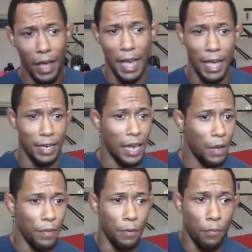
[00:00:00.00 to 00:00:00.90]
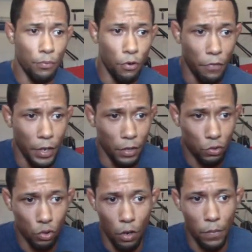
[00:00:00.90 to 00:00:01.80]
and I've been improving
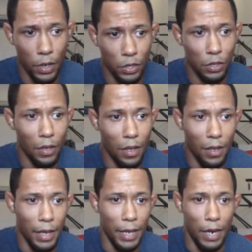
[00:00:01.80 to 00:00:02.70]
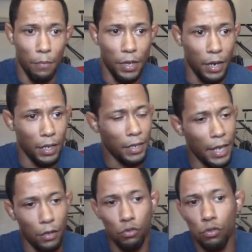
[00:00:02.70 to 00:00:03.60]
so much, and I'm getting
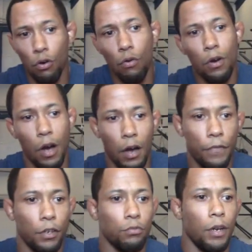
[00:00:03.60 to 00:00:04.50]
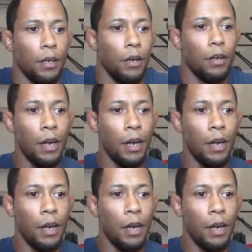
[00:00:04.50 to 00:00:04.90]
getting so confident right now.